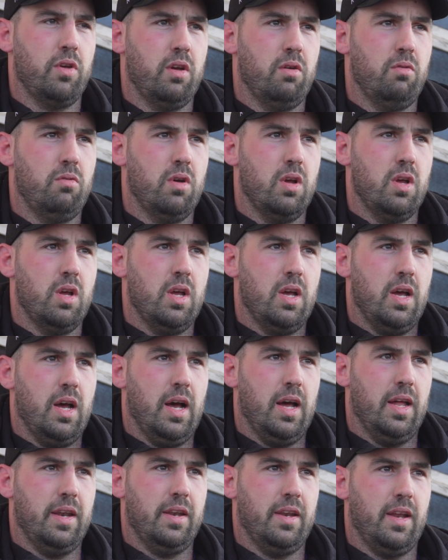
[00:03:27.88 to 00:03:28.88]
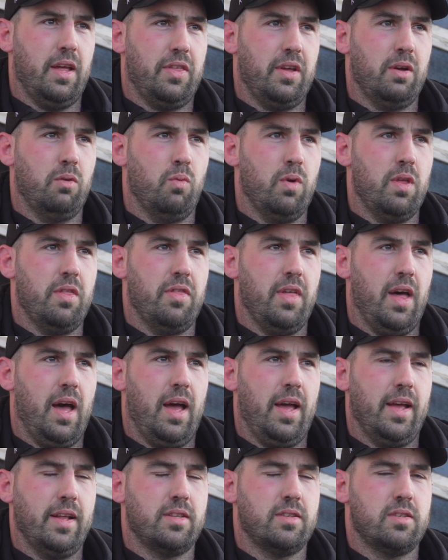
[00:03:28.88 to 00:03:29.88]
you. And I think with
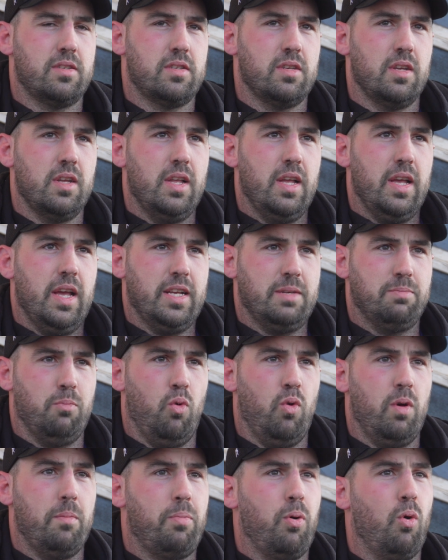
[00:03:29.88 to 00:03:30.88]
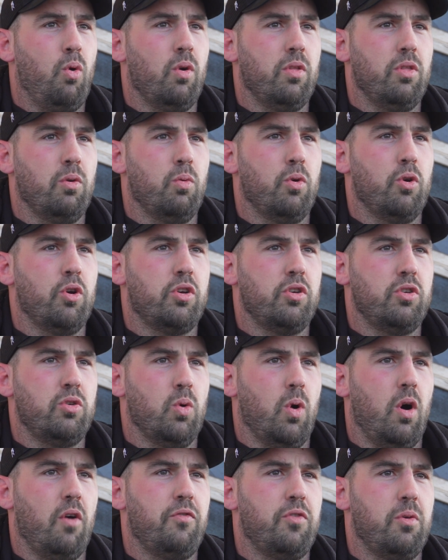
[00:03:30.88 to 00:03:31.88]
that, it's more important the work you
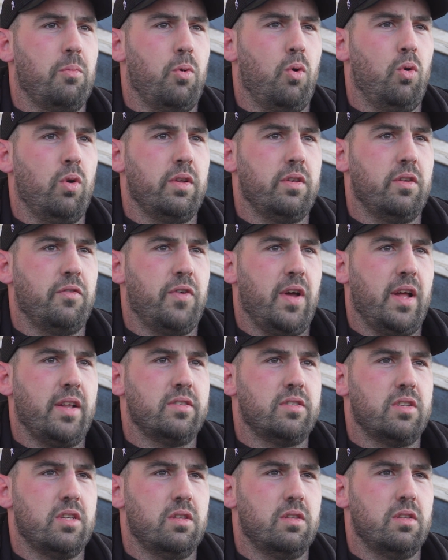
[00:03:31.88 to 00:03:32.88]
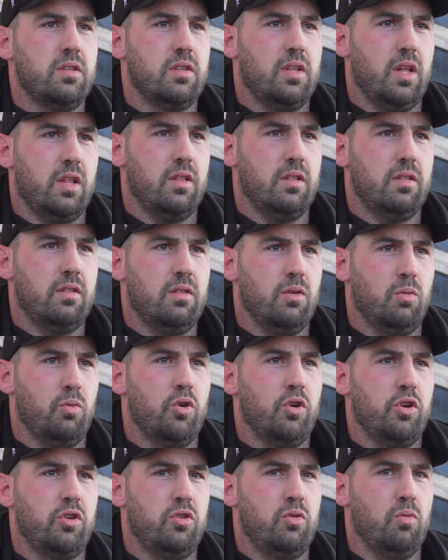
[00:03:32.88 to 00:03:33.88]
do off the ball in defence than the
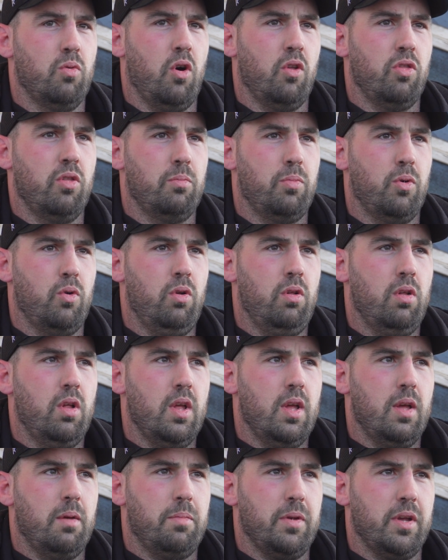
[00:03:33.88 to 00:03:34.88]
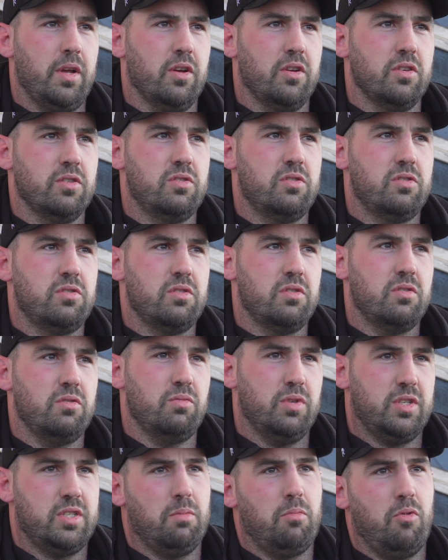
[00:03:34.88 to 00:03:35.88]
work you do on the ball, because
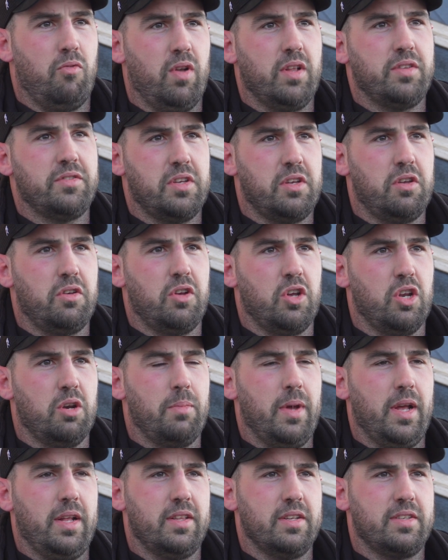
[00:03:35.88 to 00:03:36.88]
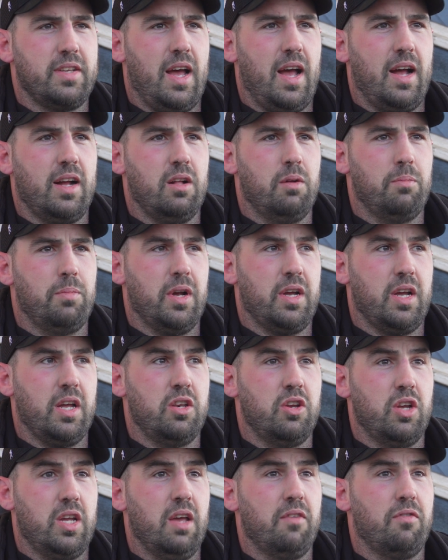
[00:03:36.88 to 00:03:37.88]
when someone runs at you, you're going to make the tackle, but
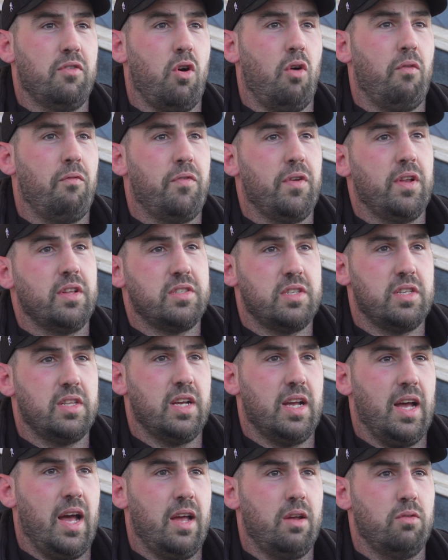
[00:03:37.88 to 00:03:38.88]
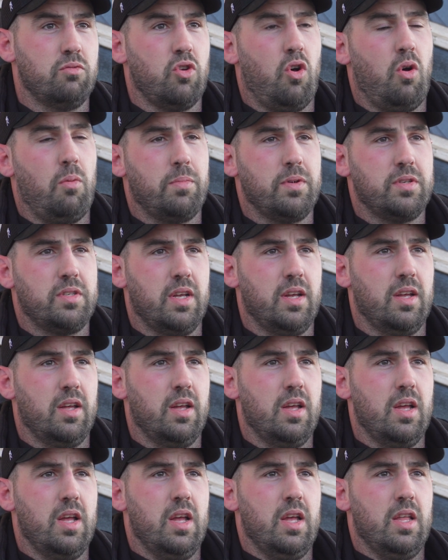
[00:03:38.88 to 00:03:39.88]
can you give confidence to the guy who's opposite
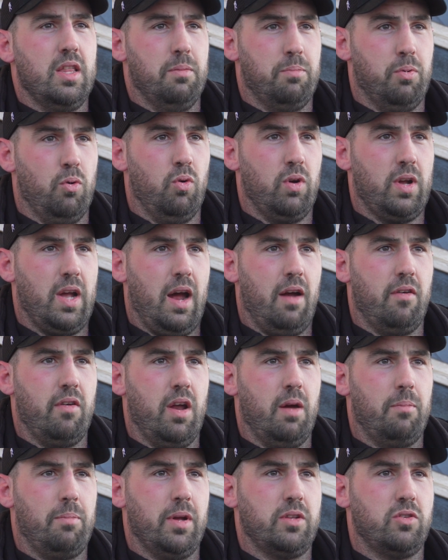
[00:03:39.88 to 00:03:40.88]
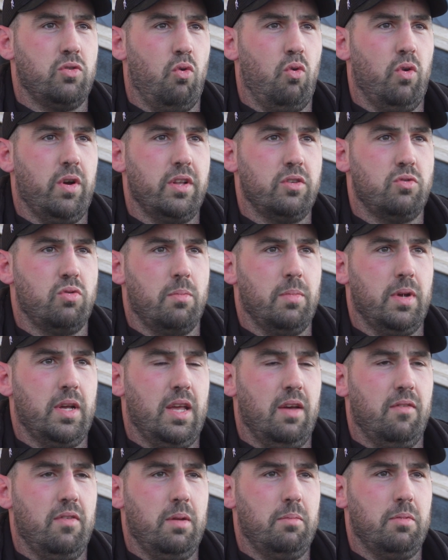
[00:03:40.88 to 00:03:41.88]
the ball carrier by talking to him and
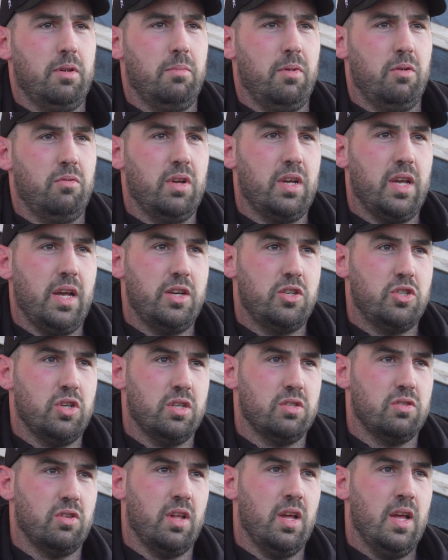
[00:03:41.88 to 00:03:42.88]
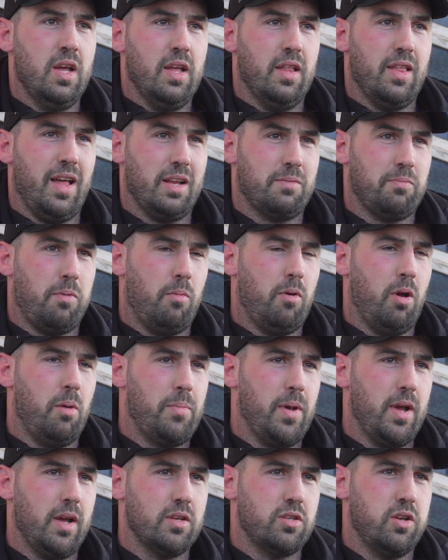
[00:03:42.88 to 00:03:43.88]
giving him communication? So that's probably our
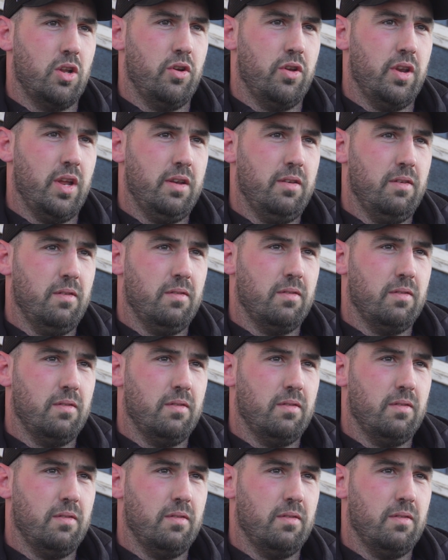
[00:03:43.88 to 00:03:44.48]
biggest learning.